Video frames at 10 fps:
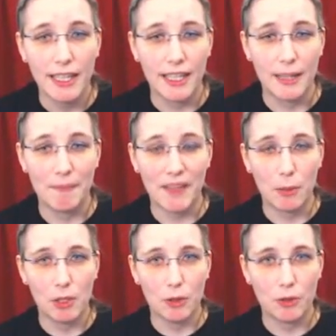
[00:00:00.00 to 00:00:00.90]
Um,
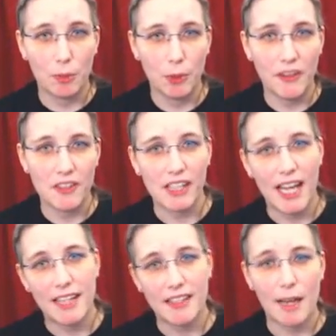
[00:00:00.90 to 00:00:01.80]
I will also put the
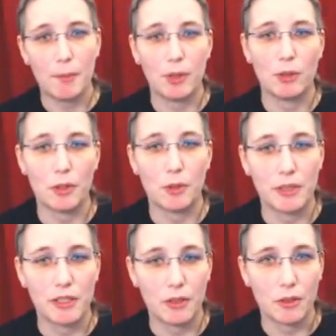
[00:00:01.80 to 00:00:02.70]
slides up on
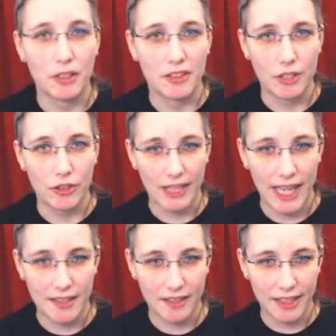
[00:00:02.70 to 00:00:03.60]
octoprint.org
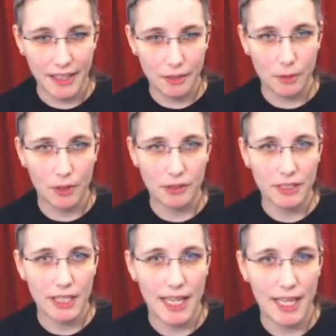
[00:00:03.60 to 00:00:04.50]
slides later
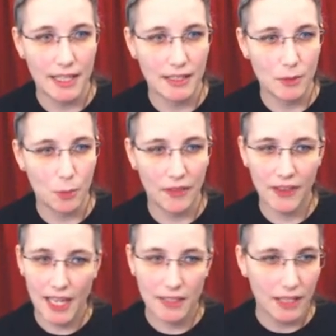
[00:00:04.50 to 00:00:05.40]
on. And with
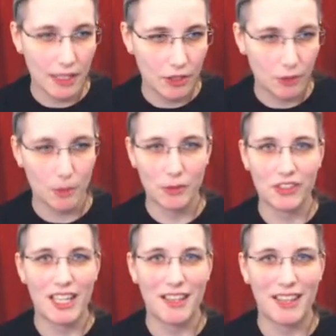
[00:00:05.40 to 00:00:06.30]
that, I just want to
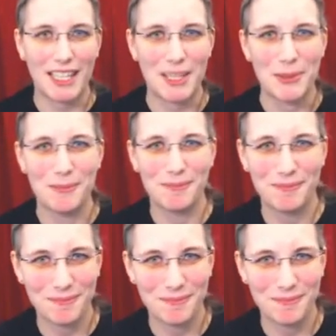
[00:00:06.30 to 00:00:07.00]
say thank you.